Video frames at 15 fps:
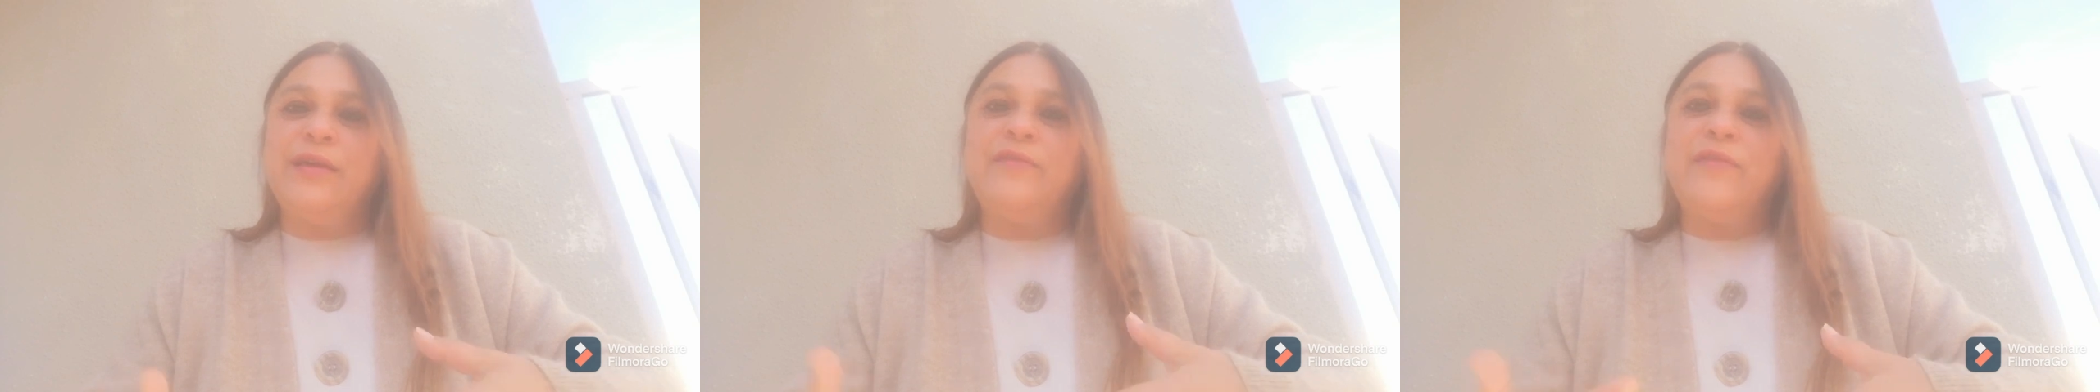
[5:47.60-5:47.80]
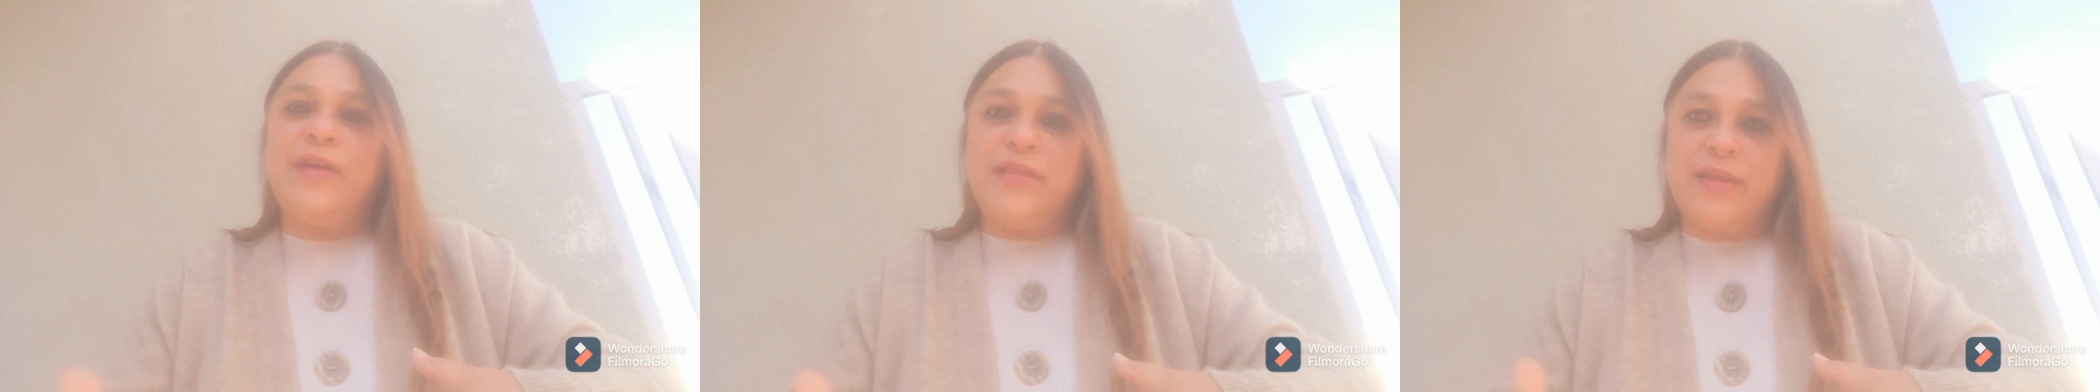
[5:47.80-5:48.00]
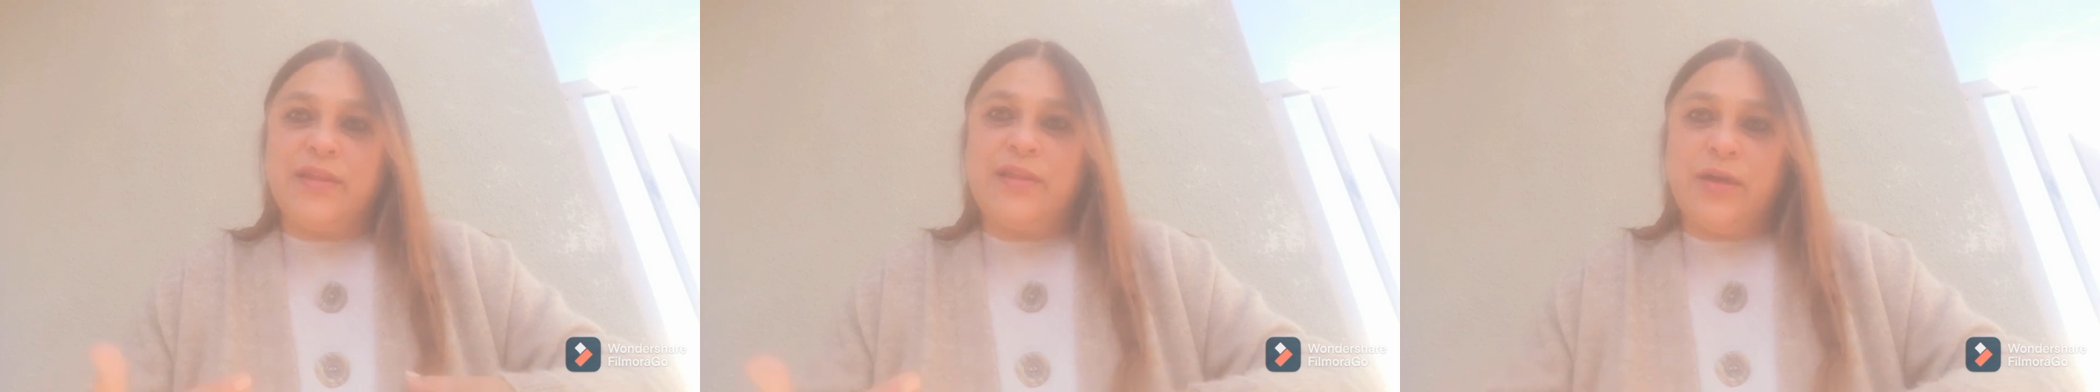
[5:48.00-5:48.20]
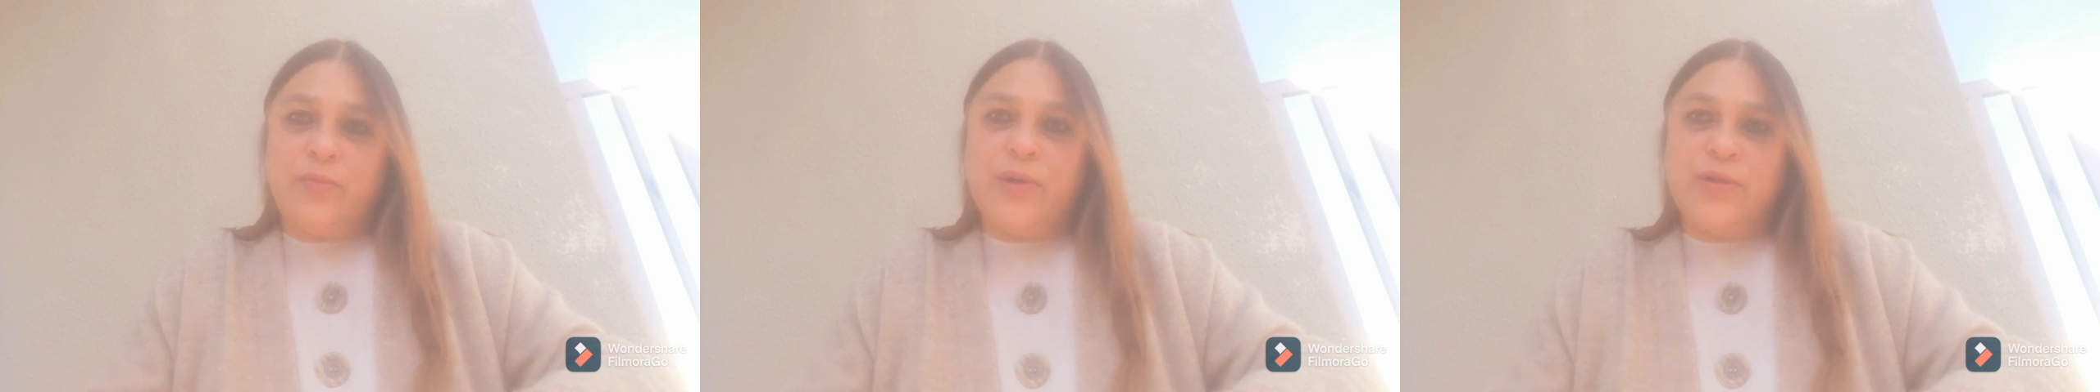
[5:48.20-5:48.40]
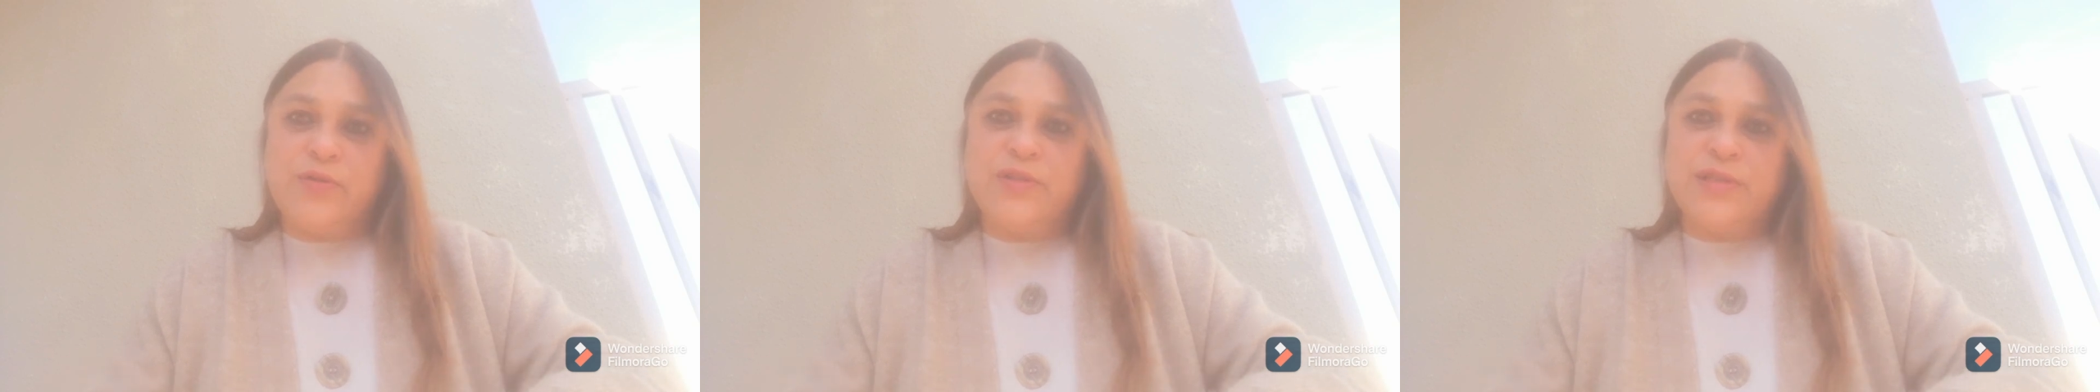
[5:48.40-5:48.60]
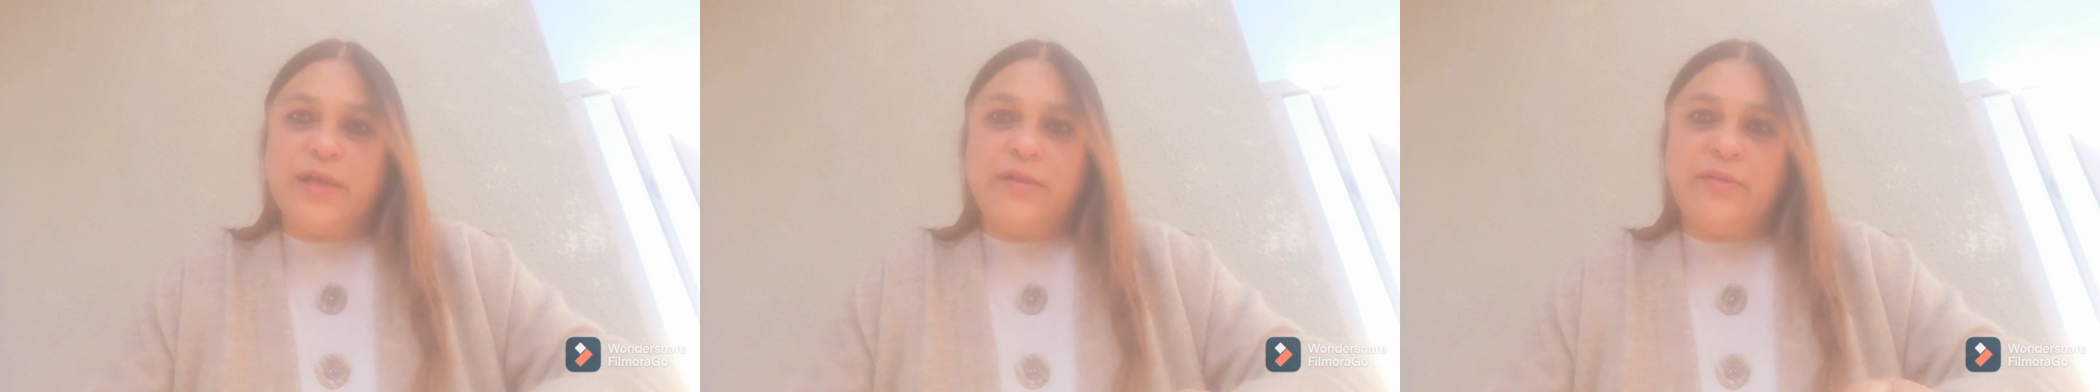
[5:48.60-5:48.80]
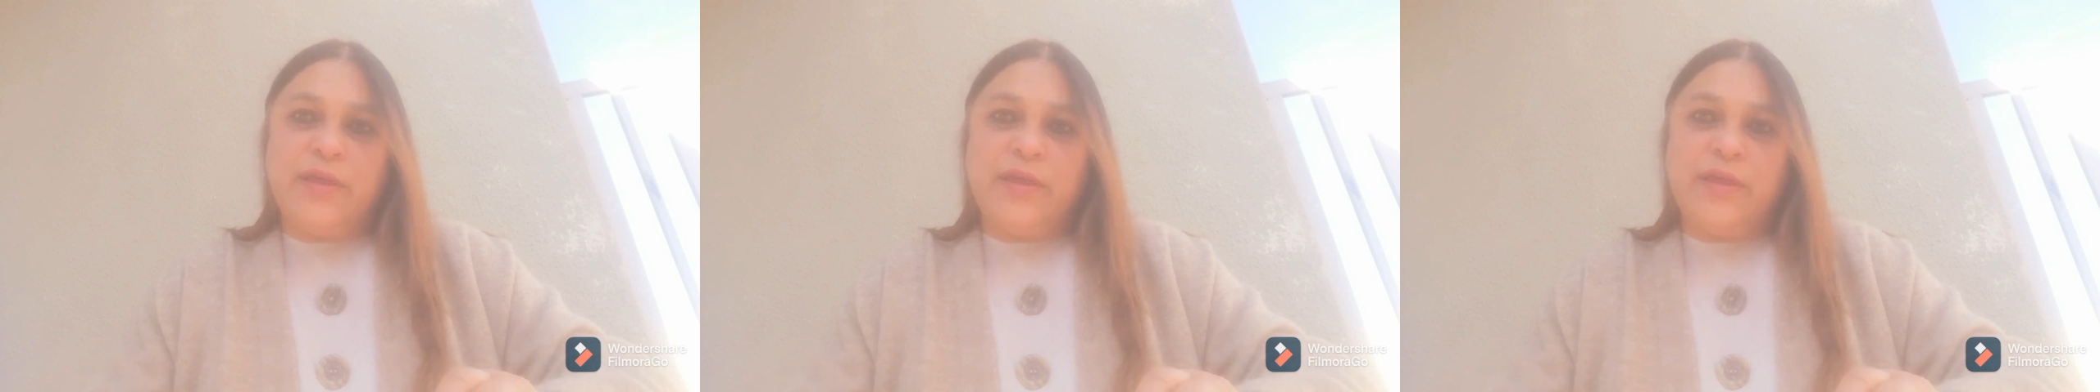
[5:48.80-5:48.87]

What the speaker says: the event that they want to sell